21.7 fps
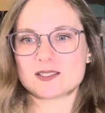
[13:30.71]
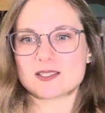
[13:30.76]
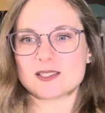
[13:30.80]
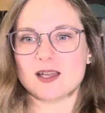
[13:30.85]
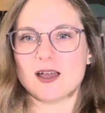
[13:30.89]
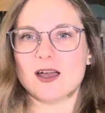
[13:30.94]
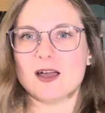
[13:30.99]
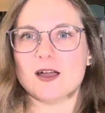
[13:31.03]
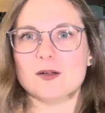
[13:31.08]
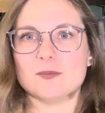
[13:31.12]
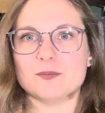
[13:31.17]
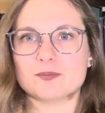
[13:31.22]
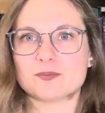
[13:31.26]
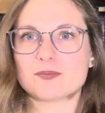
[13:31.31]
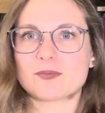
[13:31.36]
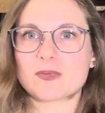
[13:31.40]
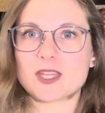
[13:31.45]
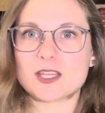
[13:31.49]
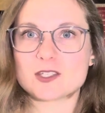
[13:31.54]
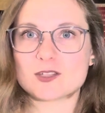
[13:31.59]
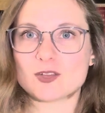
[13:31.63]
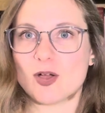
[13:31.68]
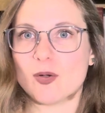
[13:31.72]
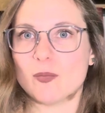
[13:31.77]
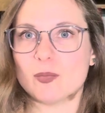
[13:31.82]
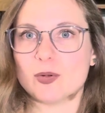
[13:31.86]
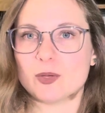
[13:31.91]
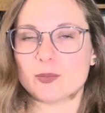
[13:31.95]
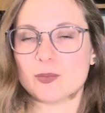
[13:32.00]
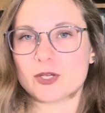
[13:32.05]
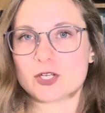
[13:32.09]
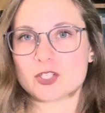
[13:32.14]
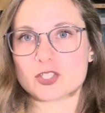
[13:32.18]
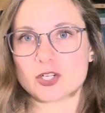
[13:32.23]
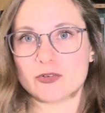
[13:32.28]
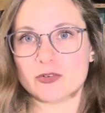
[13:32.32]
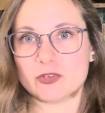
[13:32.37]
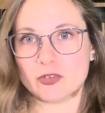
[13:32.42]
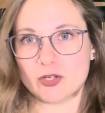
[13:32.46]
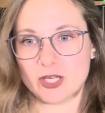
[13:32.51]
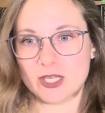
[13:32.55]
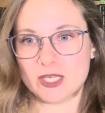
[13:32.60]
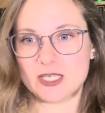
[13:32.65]
So I'll put a picture of
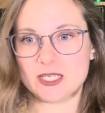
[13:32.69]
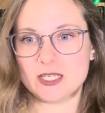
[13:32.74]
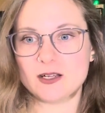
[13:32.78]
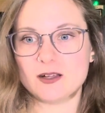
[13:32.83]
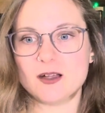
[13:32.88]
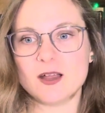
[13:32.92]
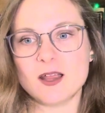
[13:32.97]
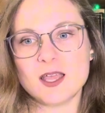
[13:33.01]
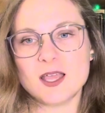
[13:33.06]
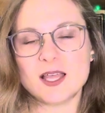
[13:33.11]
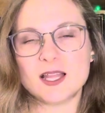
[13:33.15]
it right here.